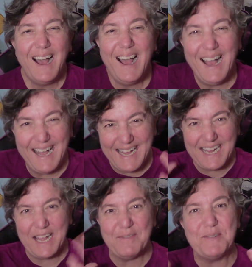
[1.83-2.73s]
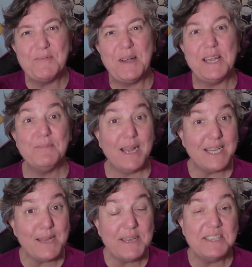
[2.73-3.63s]
Hi, everyone. My
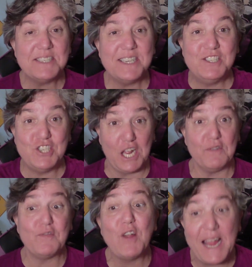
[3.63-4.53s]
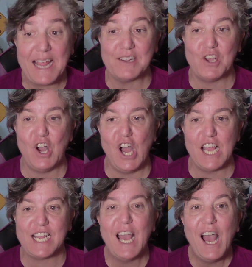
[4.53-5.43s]
name is Jennifer
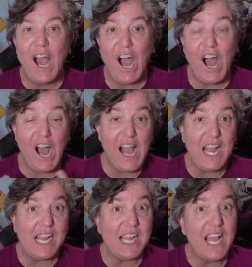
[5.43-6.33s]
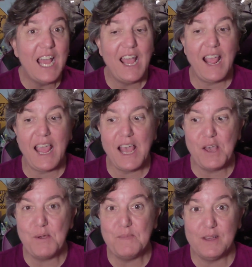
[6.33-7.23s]
Hancock. I
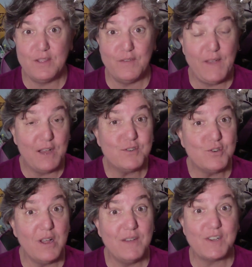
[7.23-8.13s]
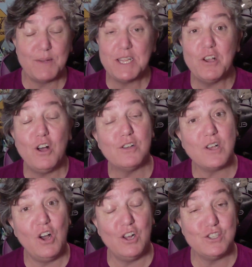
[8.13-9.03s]
am the founder of a company
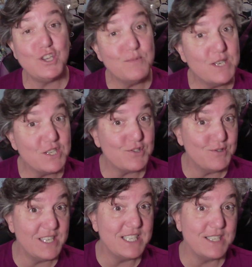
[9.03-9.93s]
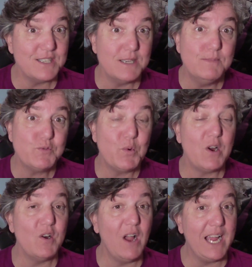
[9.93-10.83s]
called Humanist Learning Systems,
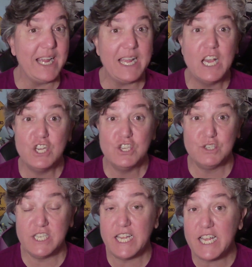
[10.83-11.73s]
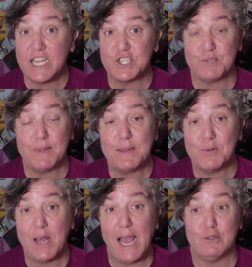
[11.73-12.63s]
where I teach
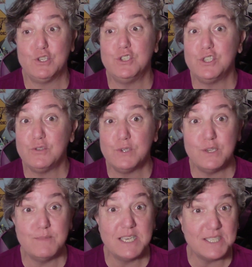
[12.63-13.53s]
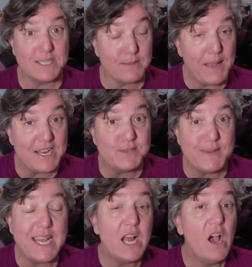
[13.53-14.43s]
people how to do humanistic
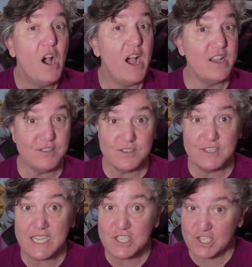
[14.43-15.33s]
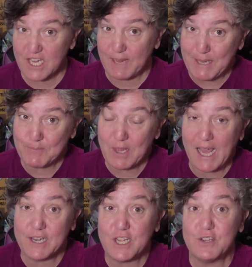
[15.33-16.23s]
management. I also teach people
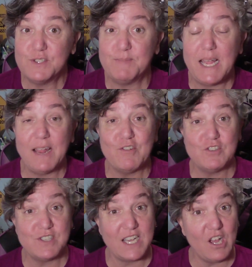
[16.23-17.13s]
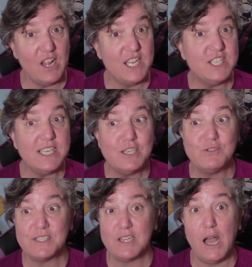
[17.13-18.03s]
how to use behavioral psychology to
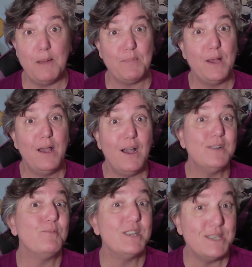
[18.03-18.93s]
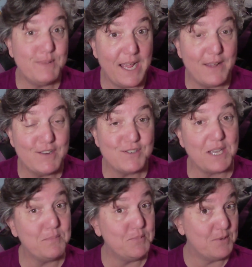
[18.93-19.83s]
stop unwanted behaviors
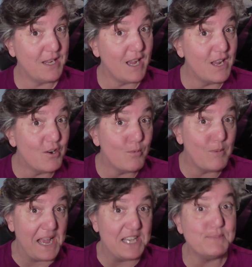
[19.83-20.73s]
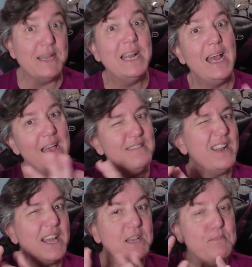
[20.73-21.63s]
like bullying and harassment. And then
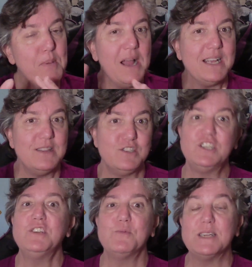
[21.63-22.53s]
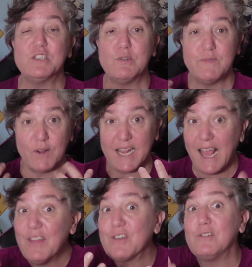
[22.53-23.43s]
I combine the two into a very
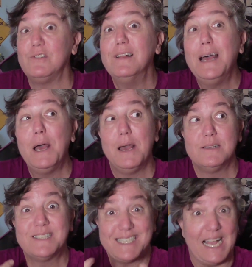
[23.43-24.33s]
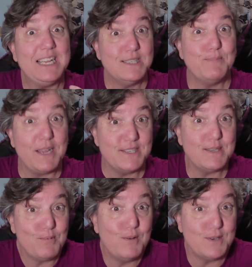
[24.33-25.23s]
ethical, science-based
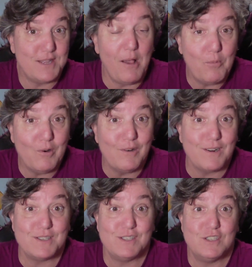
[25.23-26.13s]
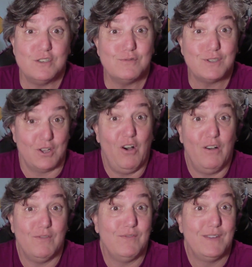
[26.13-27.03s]
approach that works to solve